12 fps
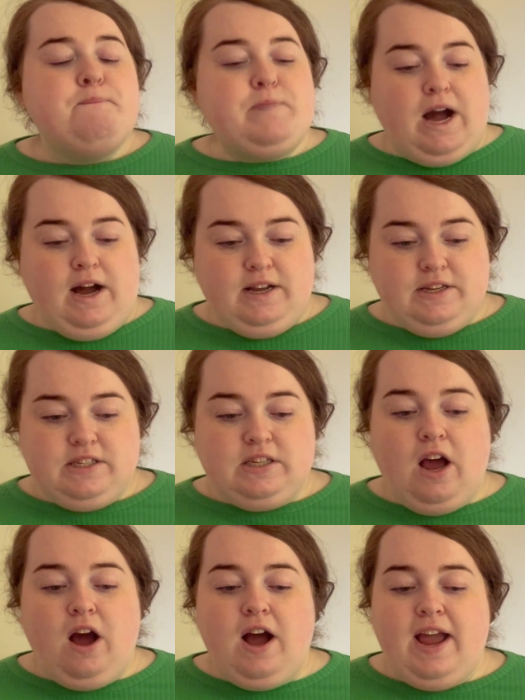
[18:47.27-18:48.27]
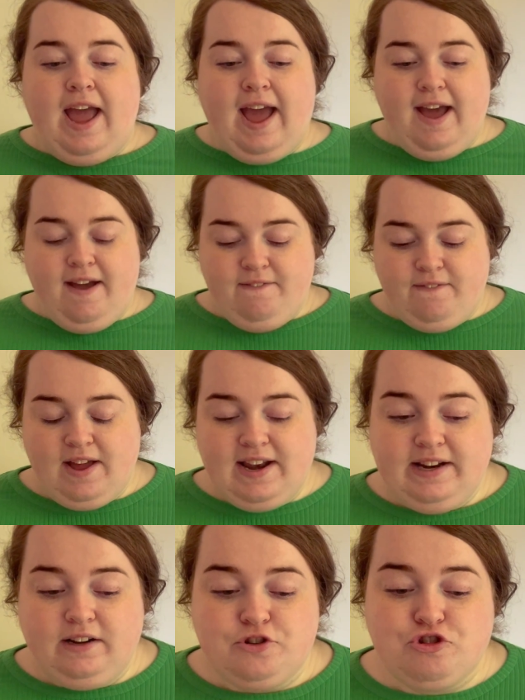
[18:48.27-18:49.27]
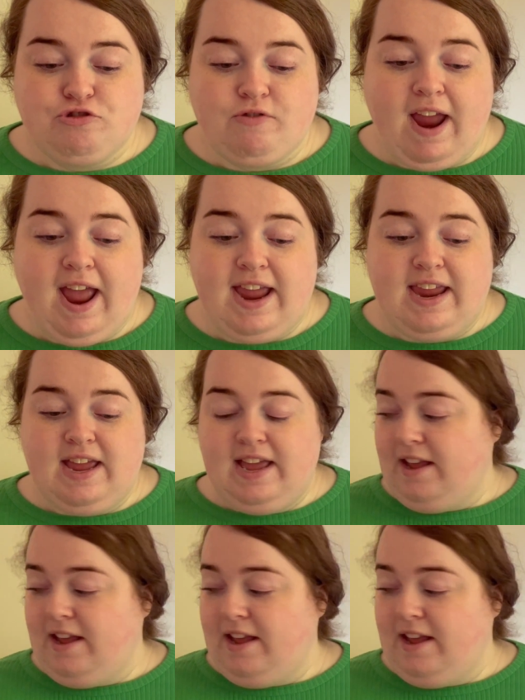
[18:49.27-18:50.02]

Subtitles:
But I have a little tray.